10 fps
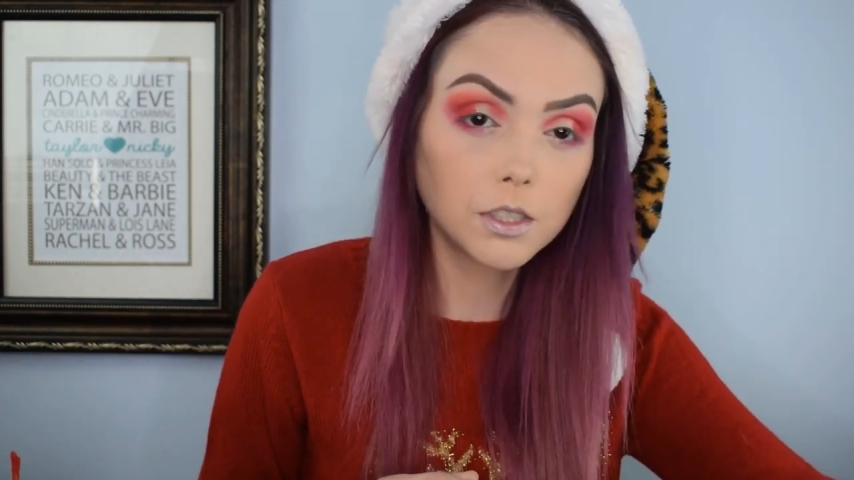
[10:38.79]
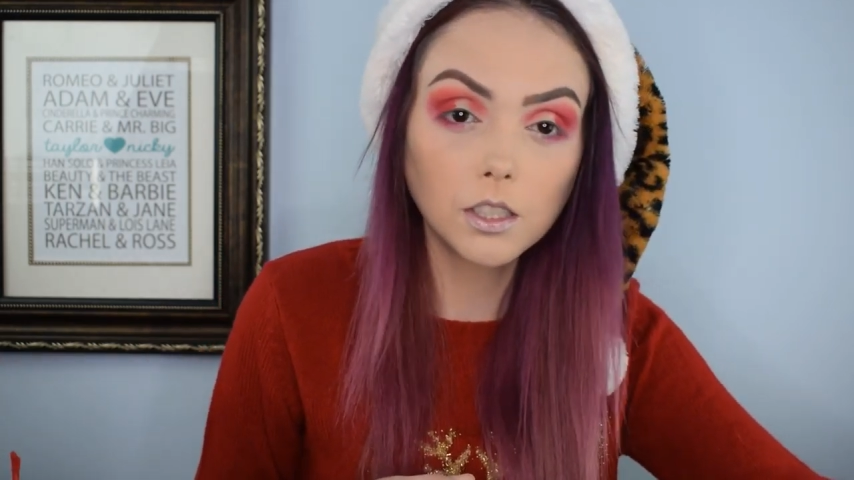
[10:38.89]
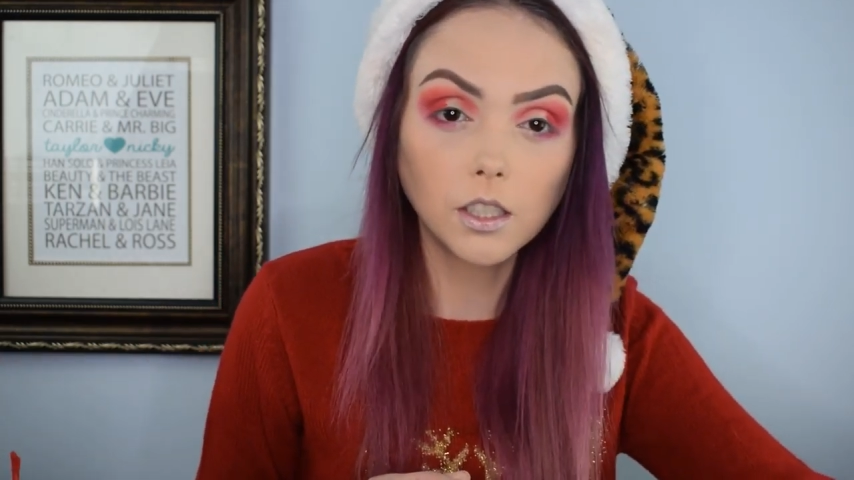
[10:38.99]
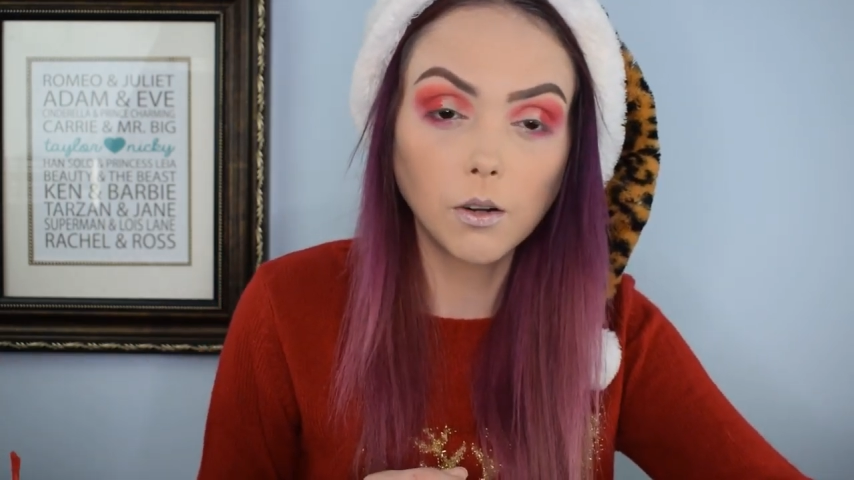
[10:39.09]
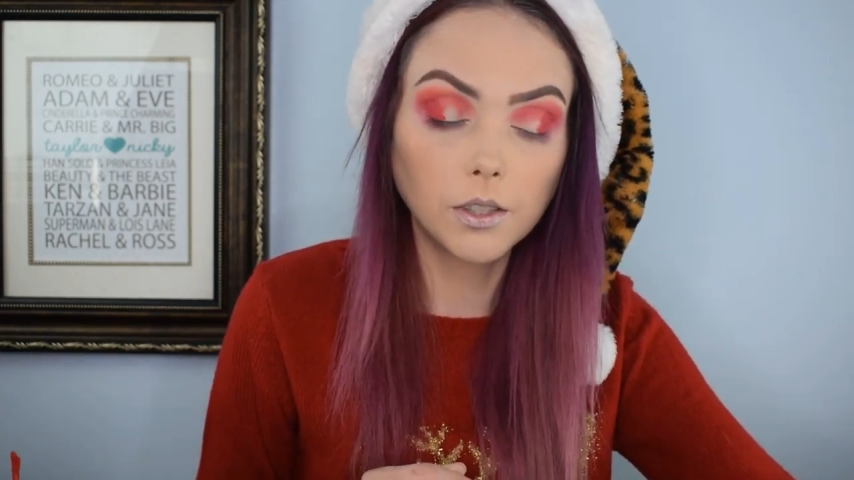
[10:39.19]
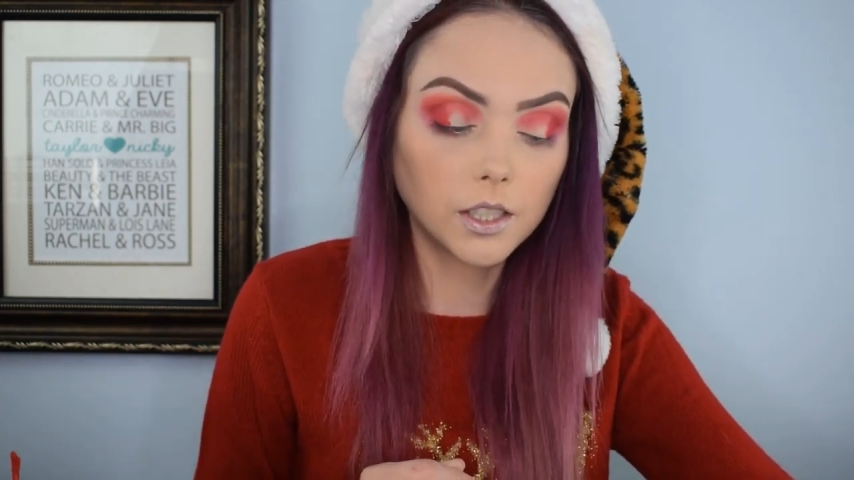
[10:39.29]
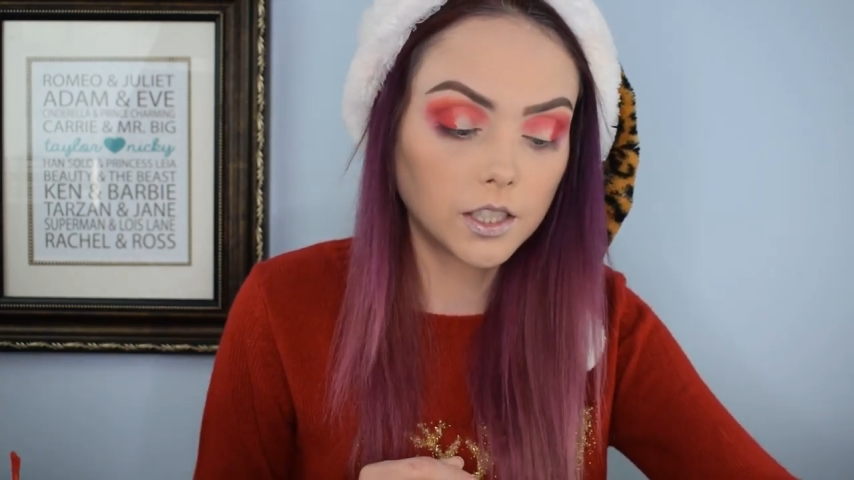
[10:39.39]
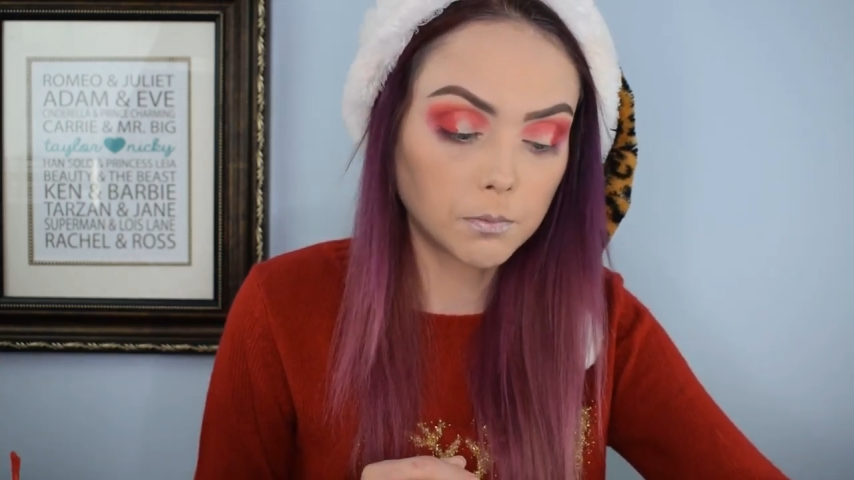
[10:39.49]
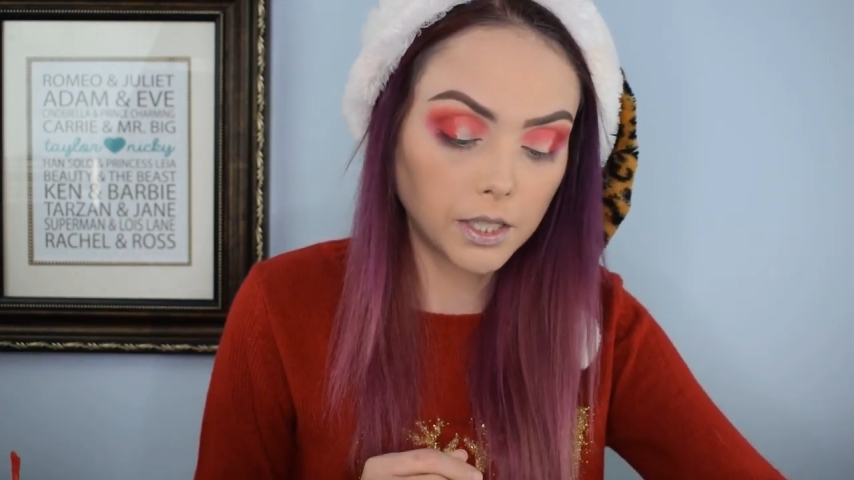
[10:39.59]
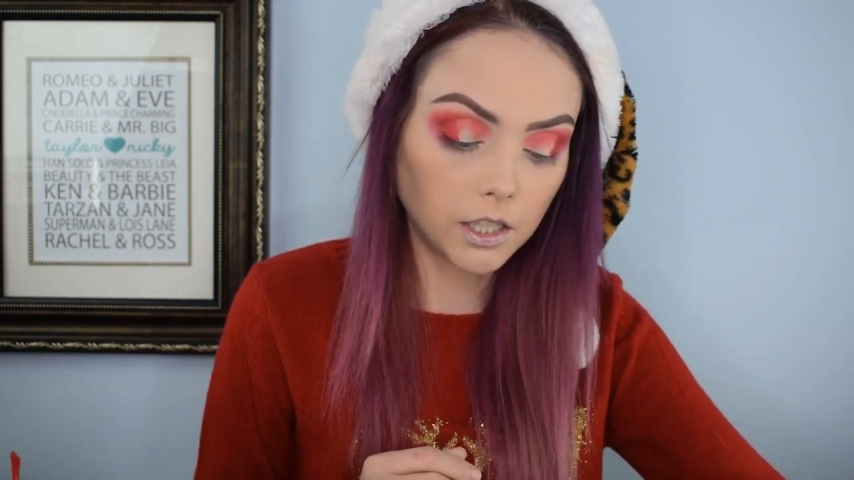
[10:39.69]
gonna go with it
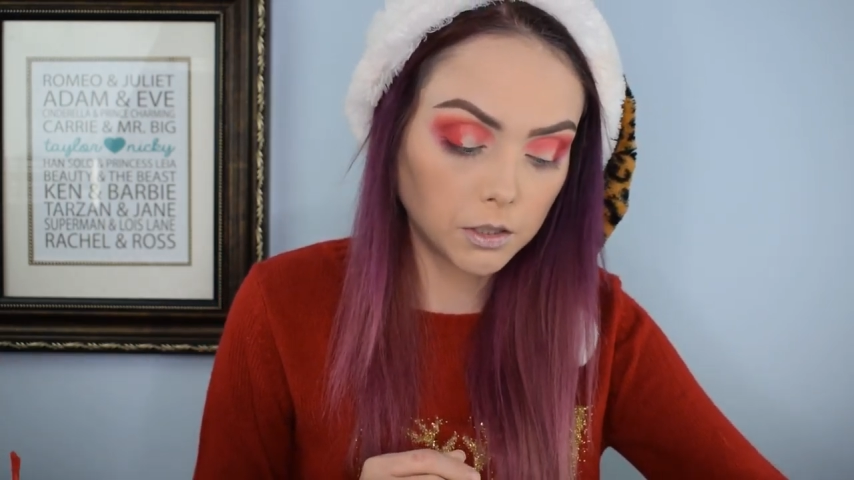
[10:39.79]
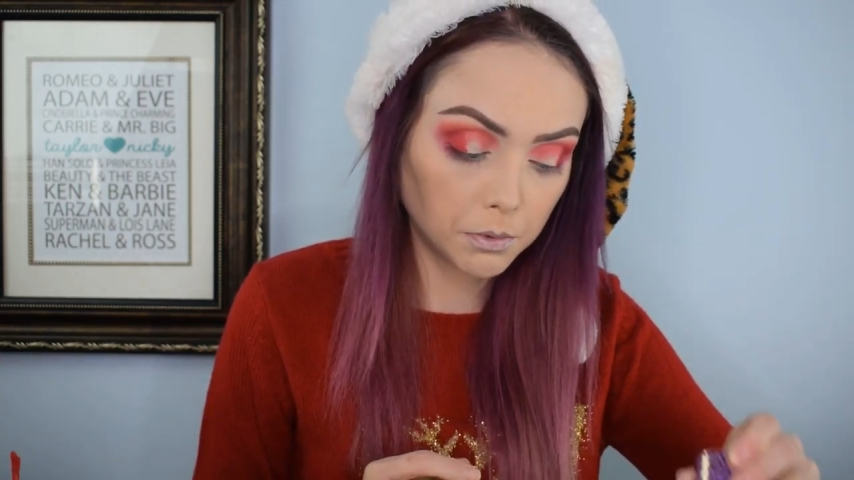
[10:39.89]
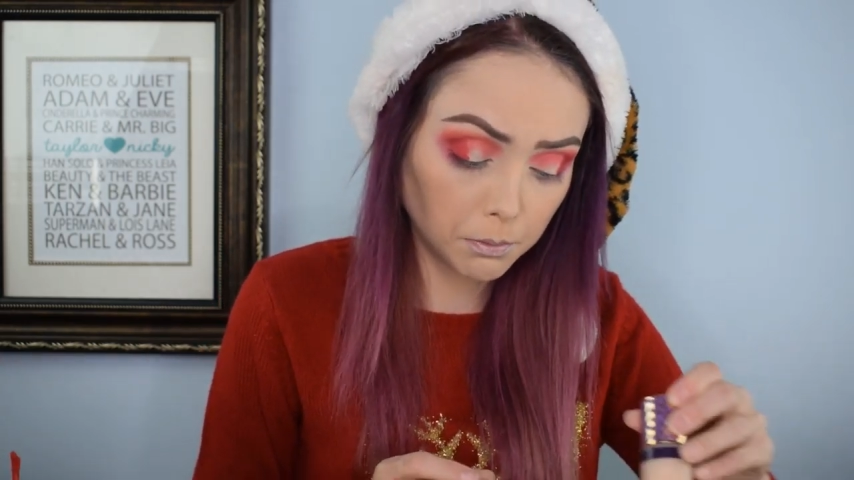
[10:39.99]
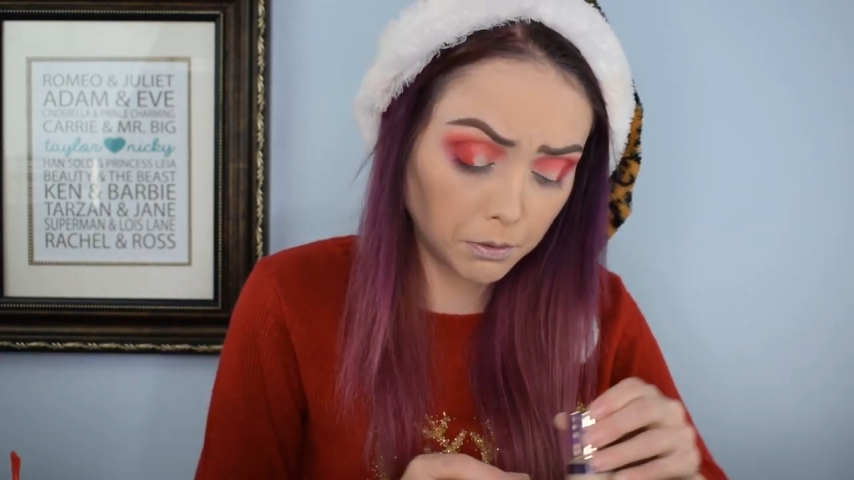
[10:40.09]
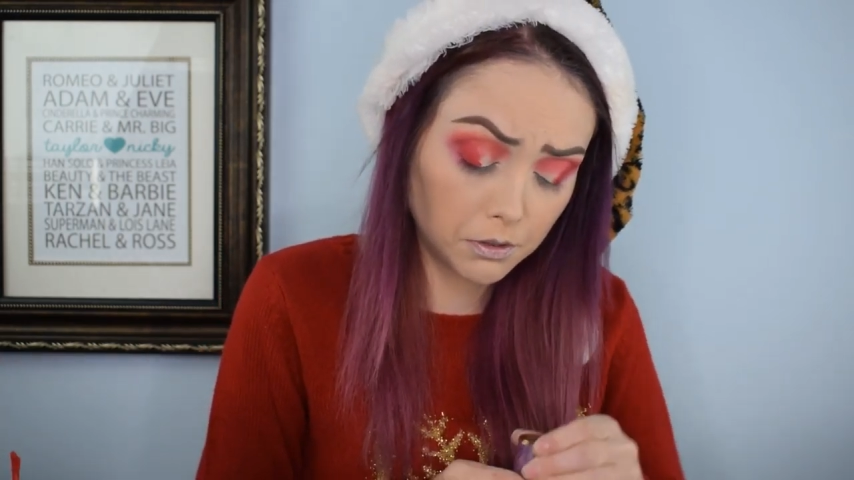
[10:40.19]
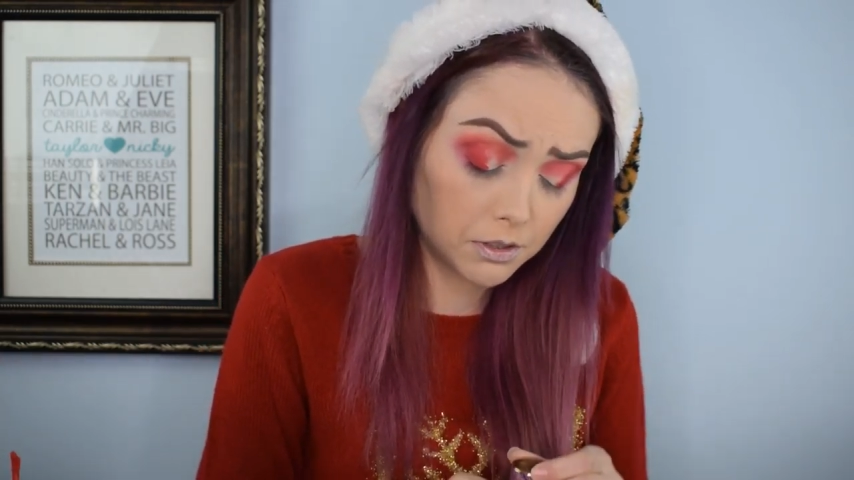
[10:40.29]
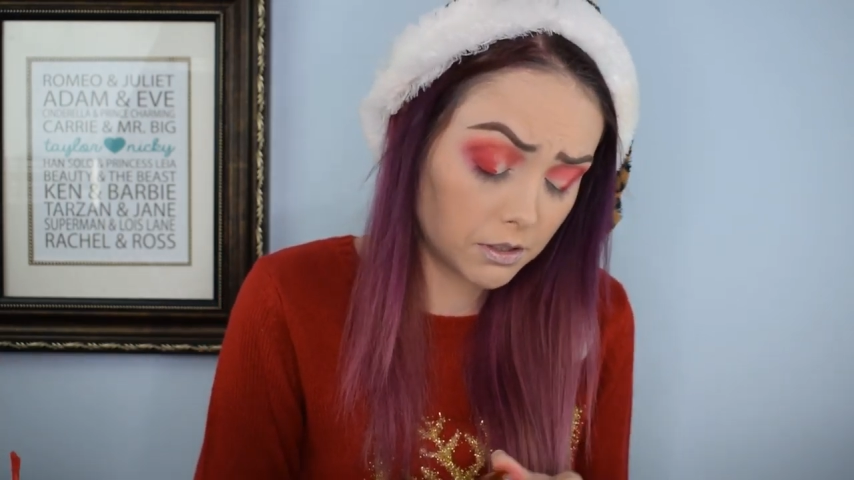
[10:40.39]
because my hair is purple.